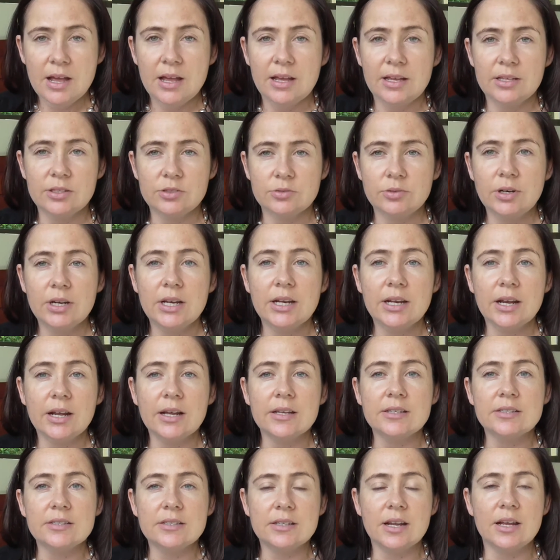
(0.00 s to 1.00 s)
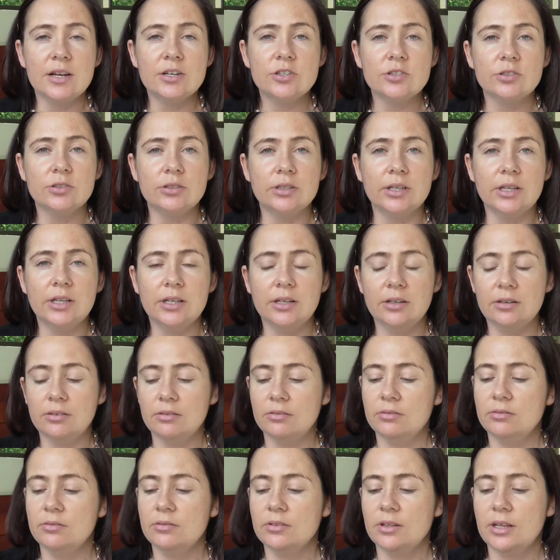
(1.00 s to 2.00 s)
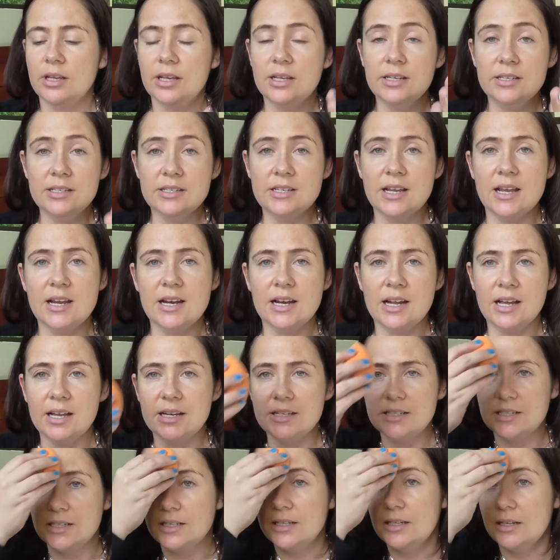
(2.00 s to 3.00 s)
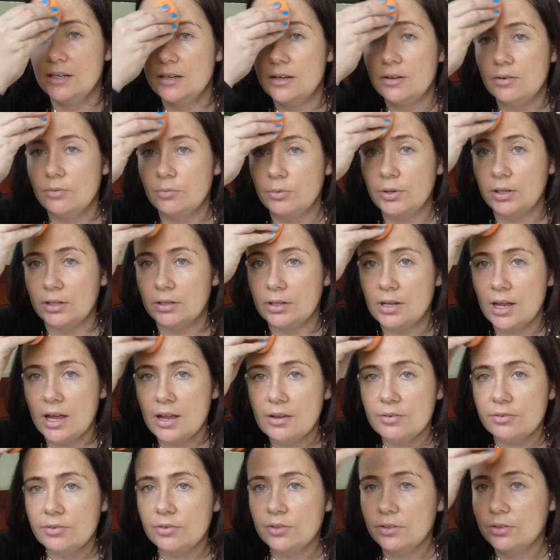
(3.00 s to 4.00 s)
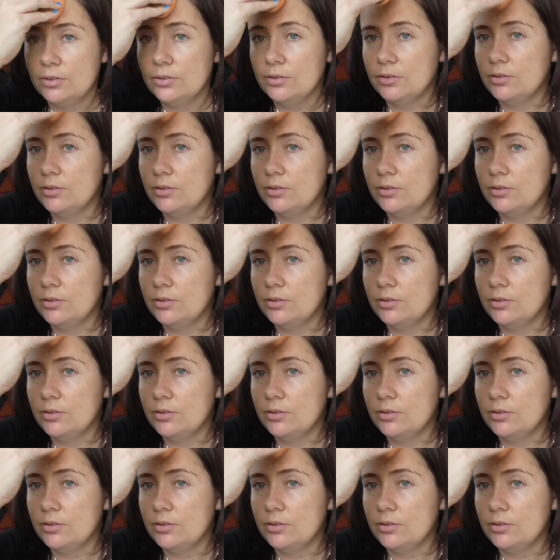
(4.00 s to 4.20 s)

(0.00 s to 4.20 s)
It's really nice and natural in daylight, in real life.